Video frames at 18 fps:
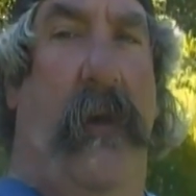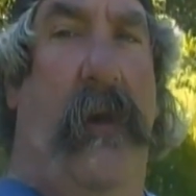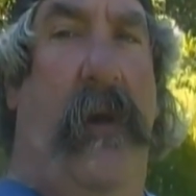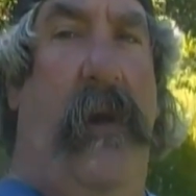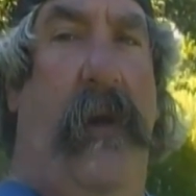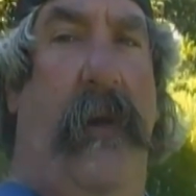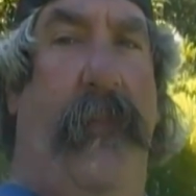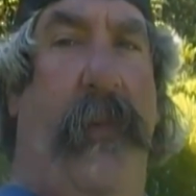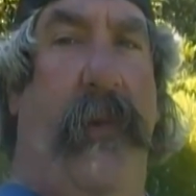
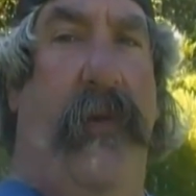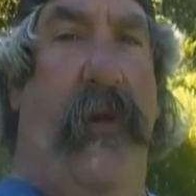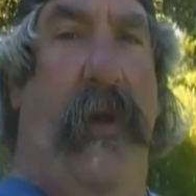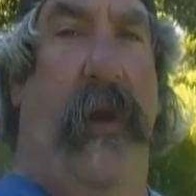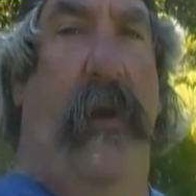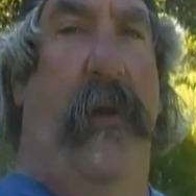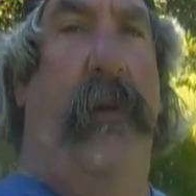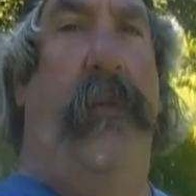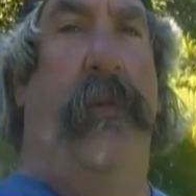Well, if you
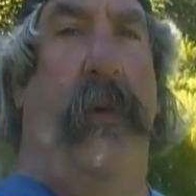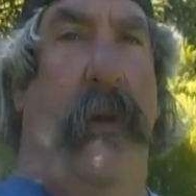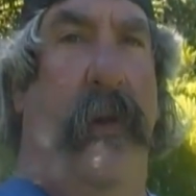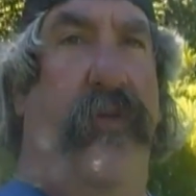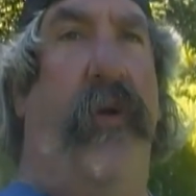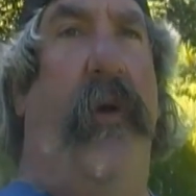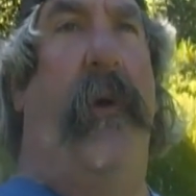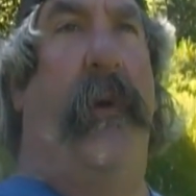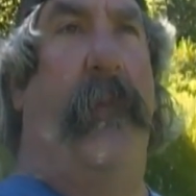do,
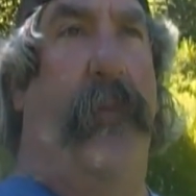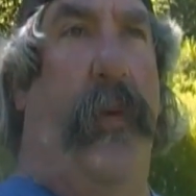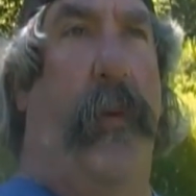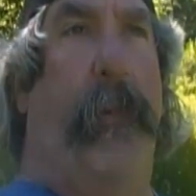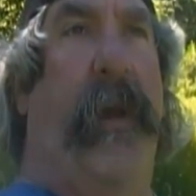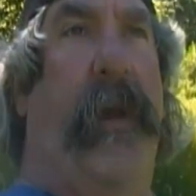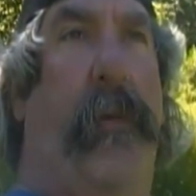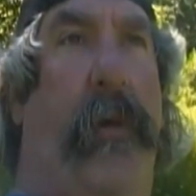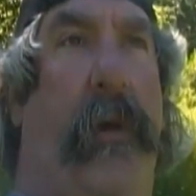enjoy them
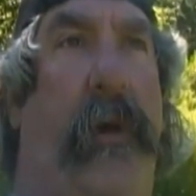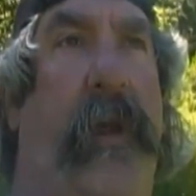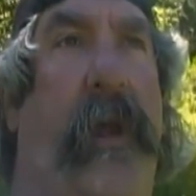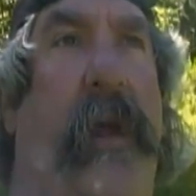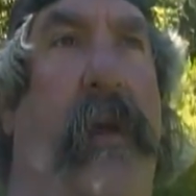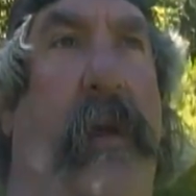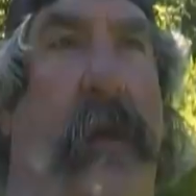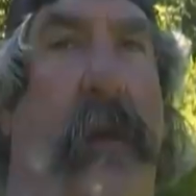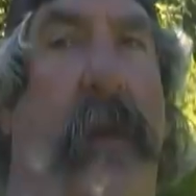for me,
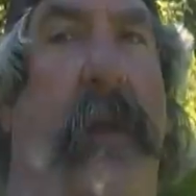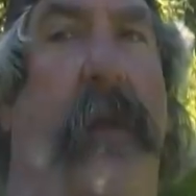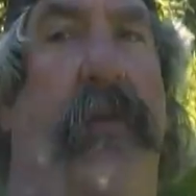will ya?